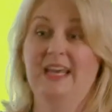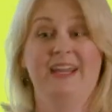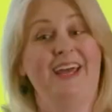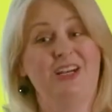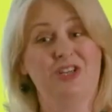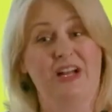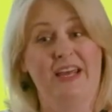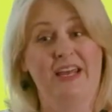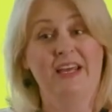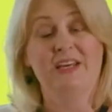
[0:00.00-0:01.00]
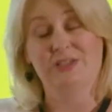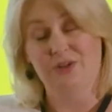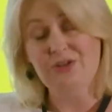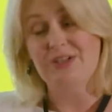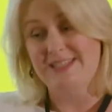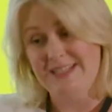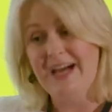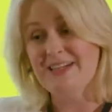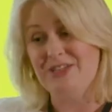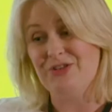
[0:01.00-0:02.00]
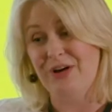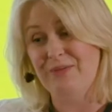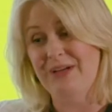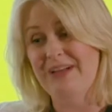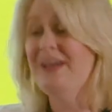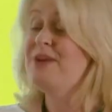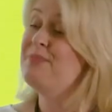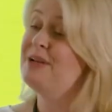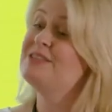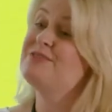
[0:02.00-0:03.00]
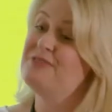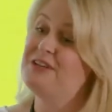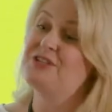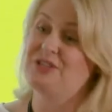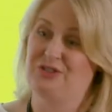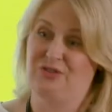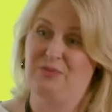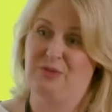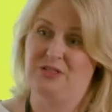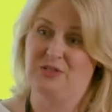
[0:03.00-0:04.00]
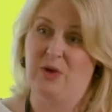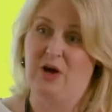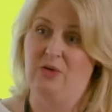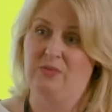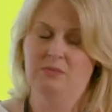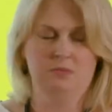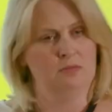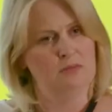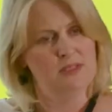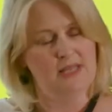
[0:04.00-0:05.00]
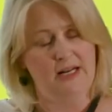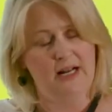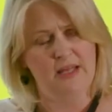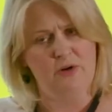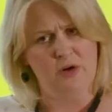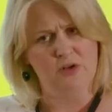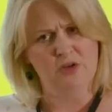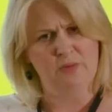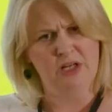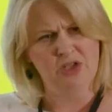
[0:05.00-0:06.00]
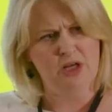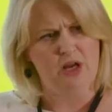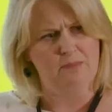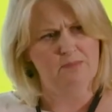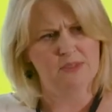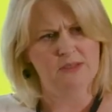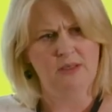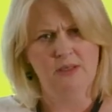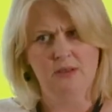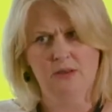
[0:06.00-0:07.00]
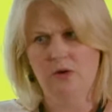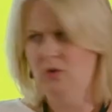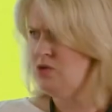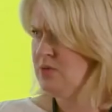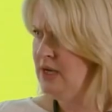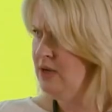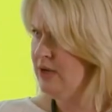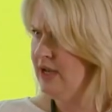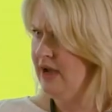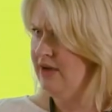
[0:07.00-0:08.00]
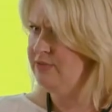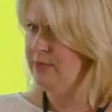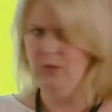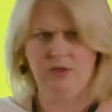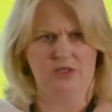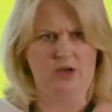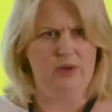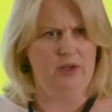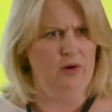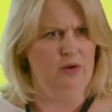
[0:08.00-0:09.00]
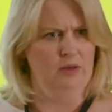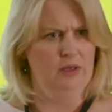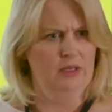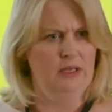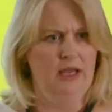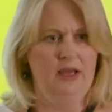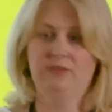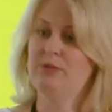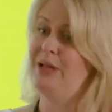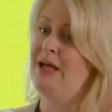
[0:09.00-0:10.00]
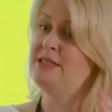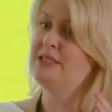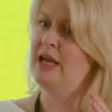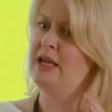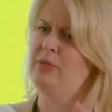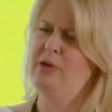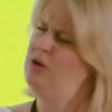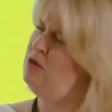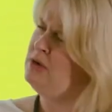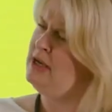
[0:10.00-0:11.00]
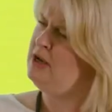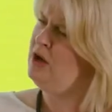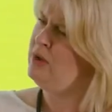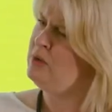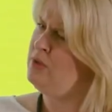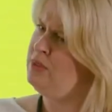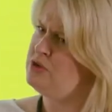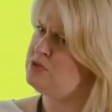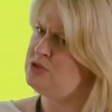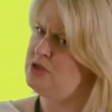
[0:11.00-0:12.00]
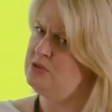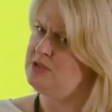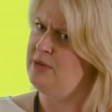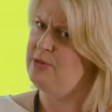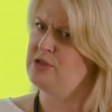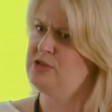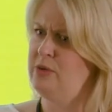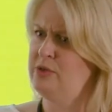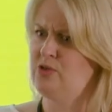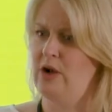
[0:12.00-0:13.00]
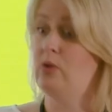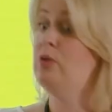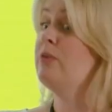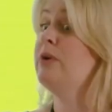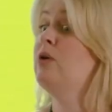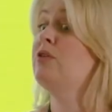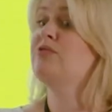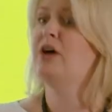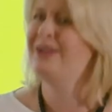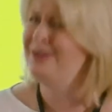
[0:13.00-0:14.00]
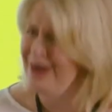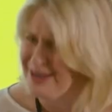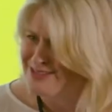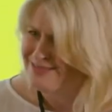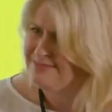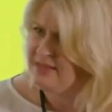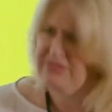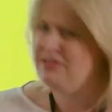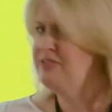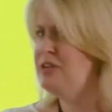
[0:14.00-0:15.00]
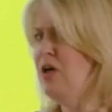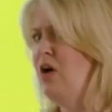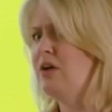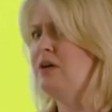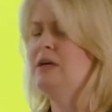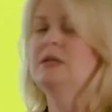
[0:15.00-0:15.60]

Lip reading: It actually is not just starting treatment, but it's finishing treatment as well. Suddenly there are not so many checkups. Who's really looking out for me? What's going on? Having bloods taken, but not really knowing what those results are because no one's rung. Or they ring on a Friday night at 5 o'clock.